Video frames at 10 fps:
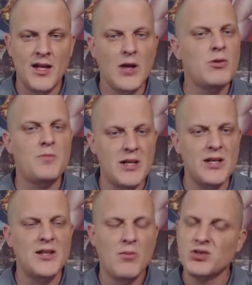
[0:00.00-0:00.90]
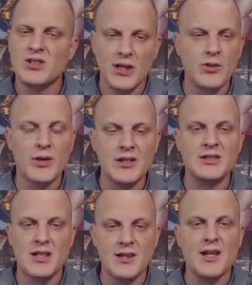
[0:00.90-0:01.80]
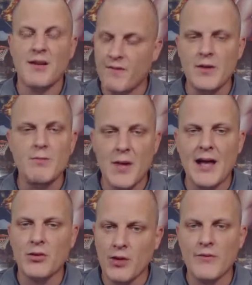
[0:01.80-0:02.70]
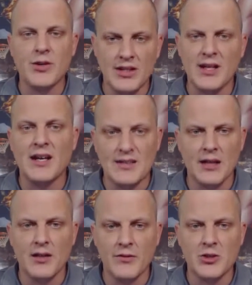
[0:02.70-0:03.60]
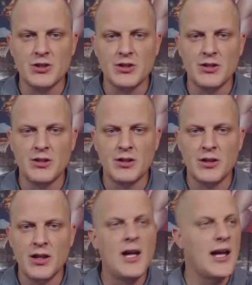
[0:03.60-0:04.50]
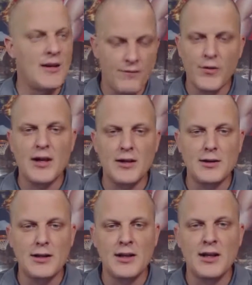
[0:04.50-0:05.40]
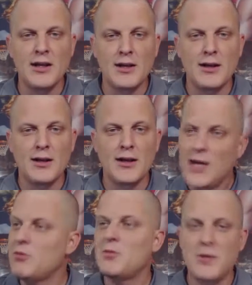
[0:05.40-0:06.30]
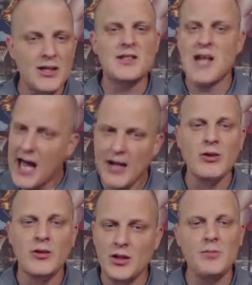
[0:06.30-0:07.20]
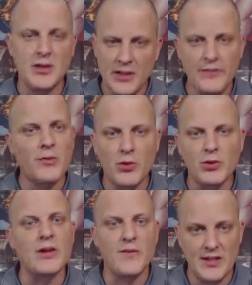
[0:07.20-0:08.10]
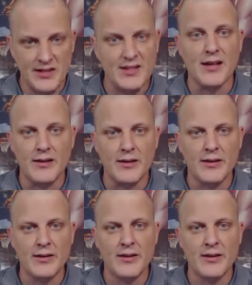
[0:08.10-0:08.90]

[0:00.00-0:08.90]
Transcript: it would be the most interesting thing Finn Balor ever did on television. And frankly, it would be entirely believable if he did.